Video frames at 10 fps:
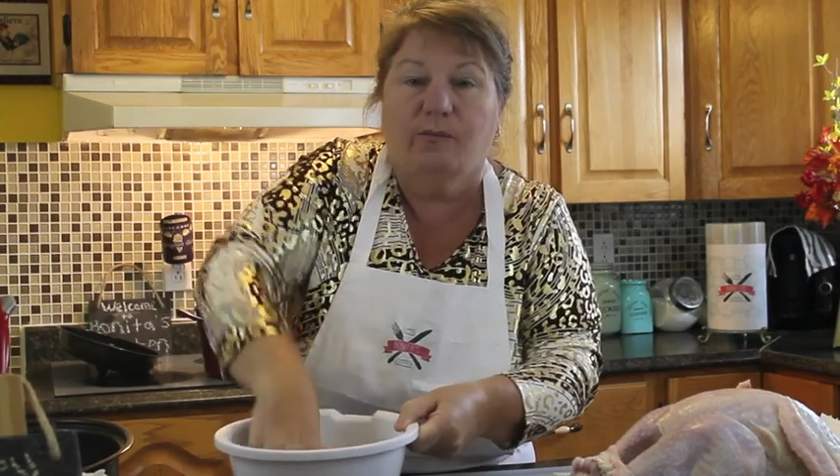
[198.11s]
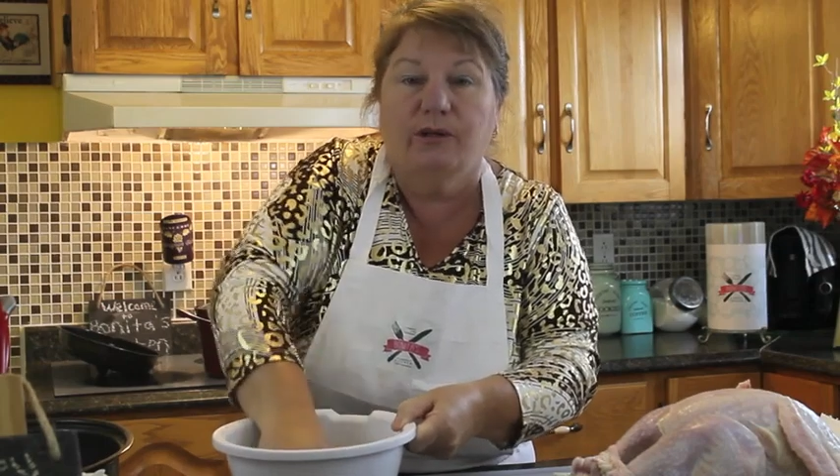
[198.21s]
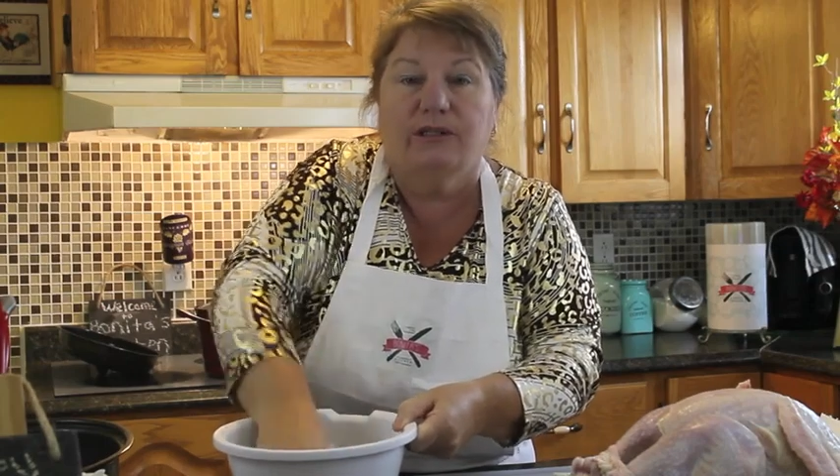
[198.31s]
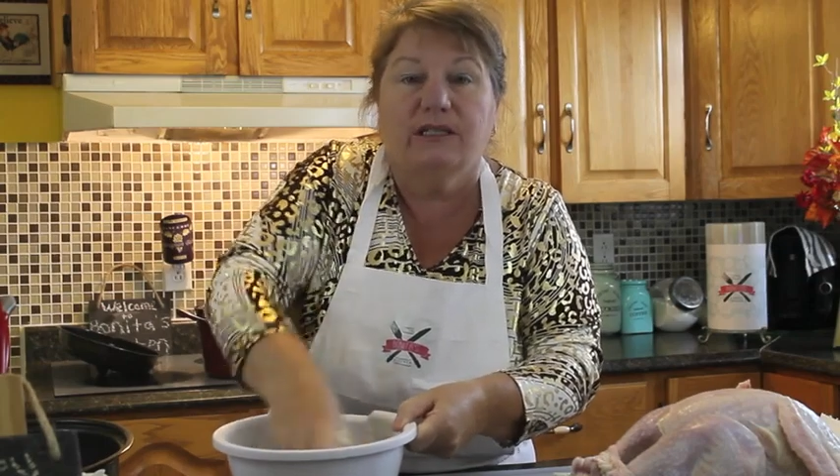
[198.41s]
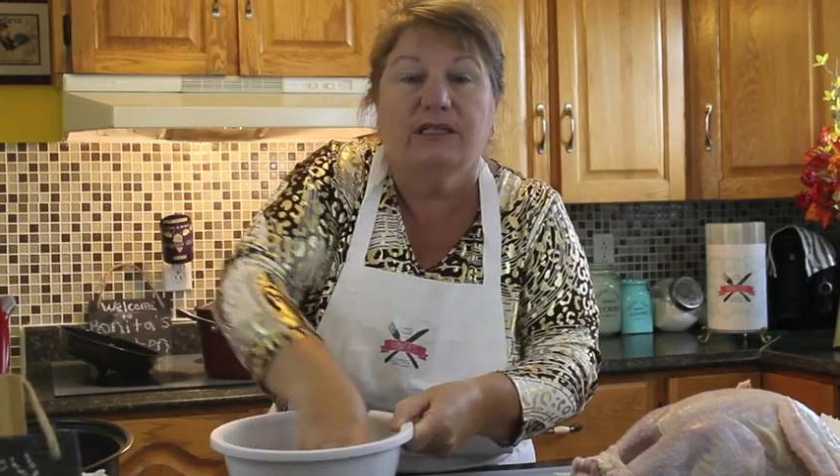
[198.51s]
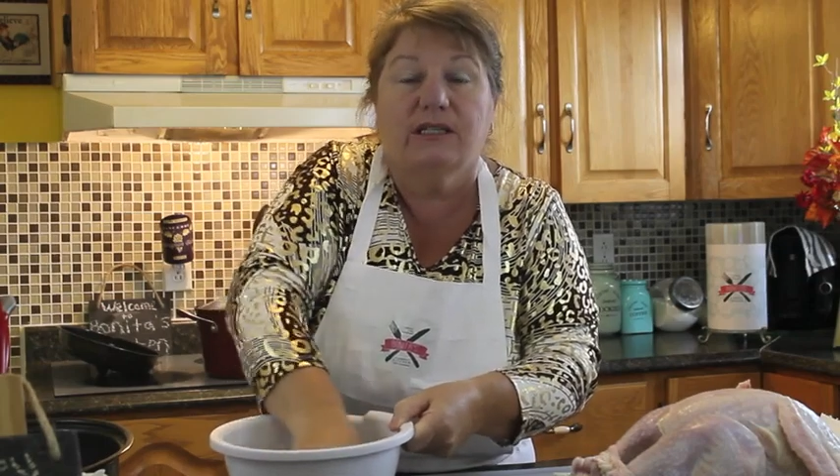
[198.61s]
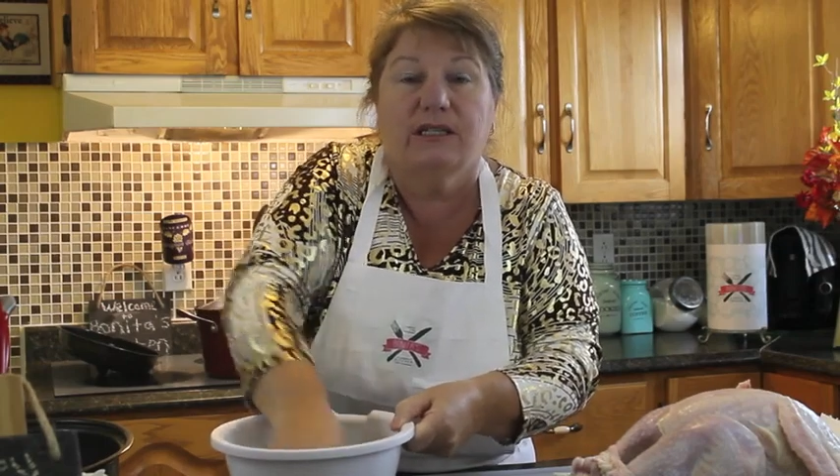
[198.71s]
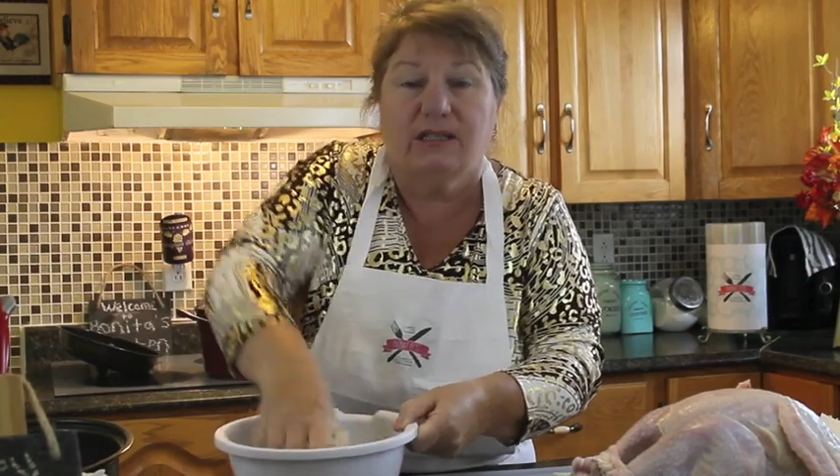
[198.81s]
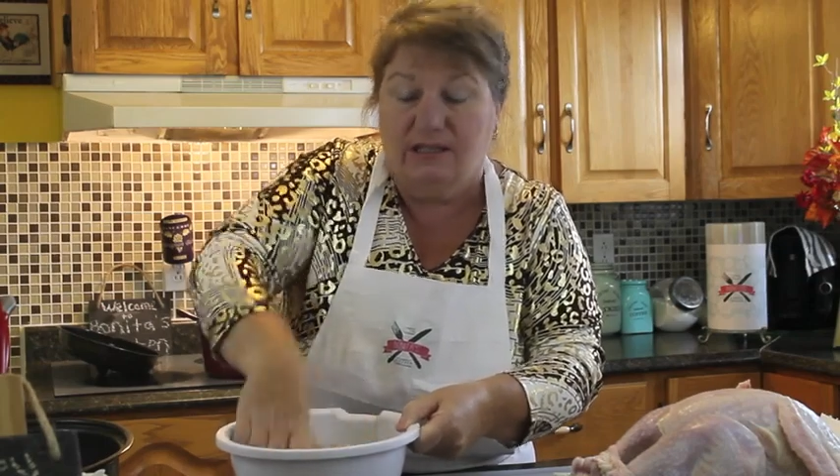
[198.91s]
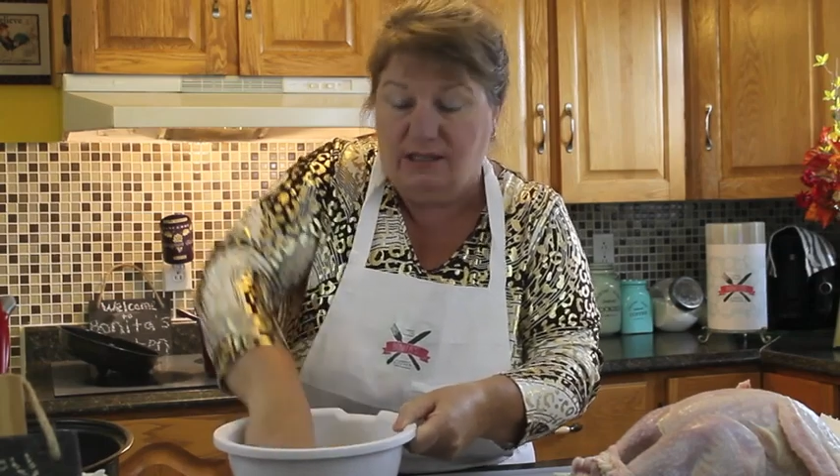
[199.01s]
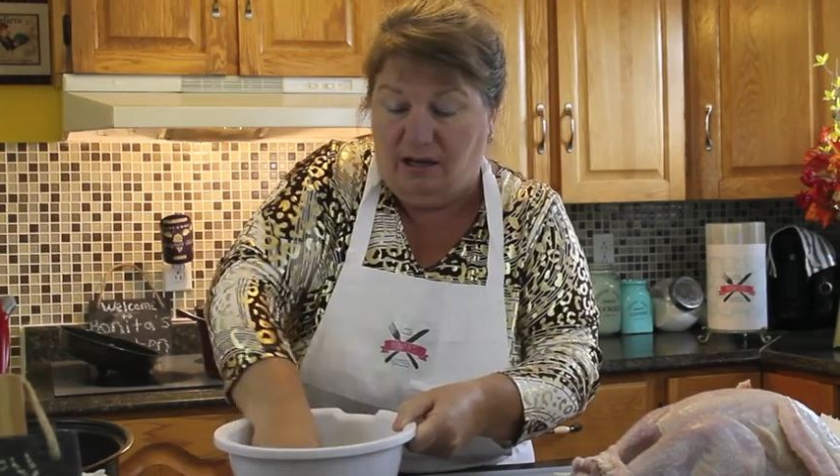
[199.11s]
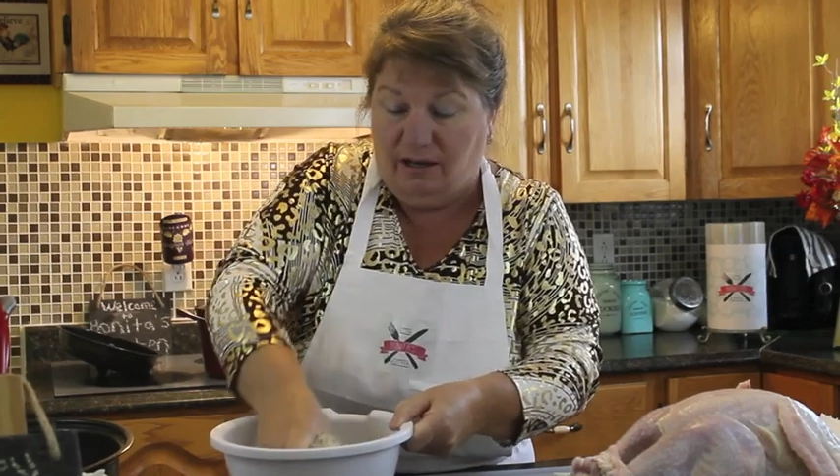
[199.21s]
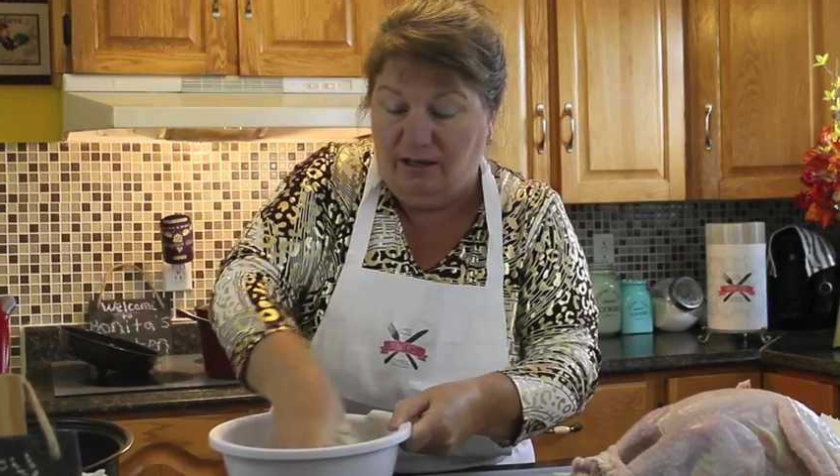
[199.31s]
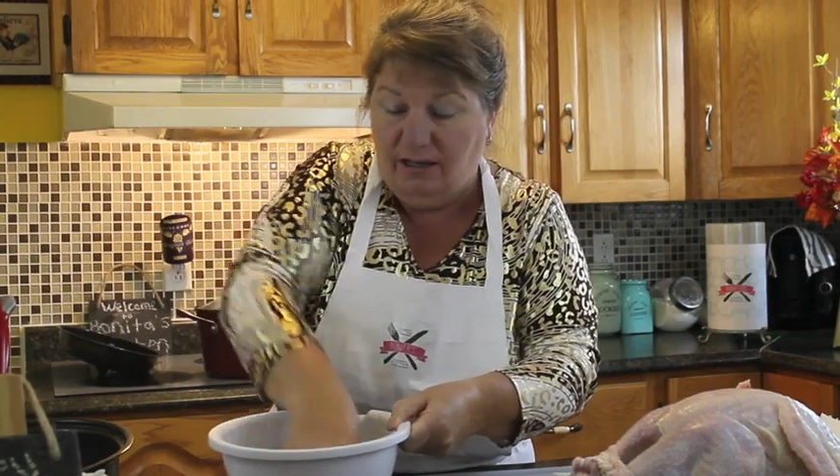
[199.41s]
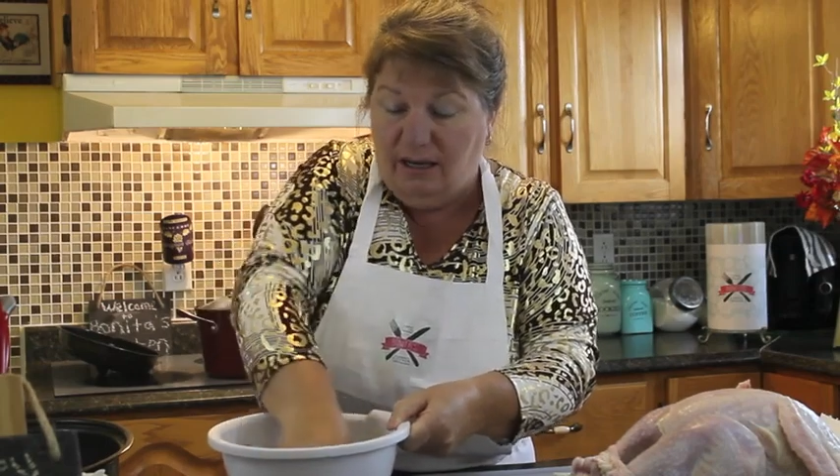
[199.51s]
put this to the
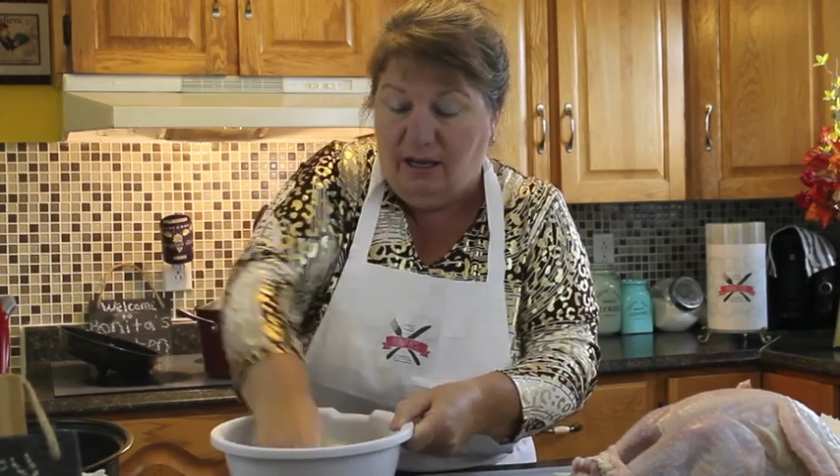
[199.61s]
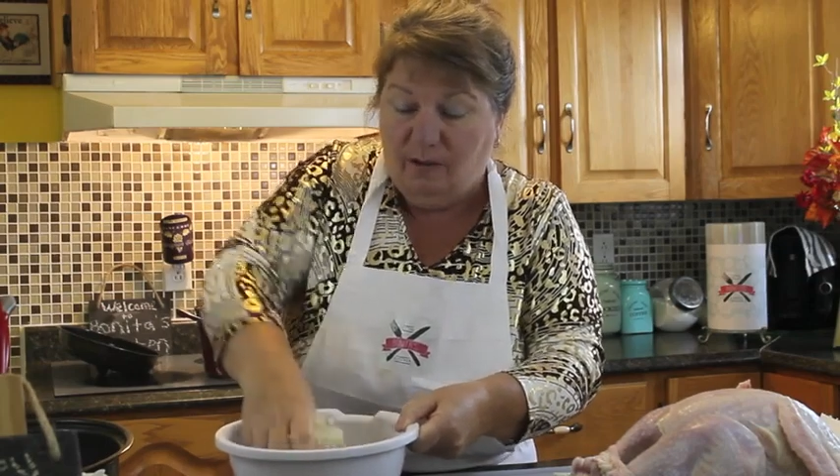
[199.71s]
side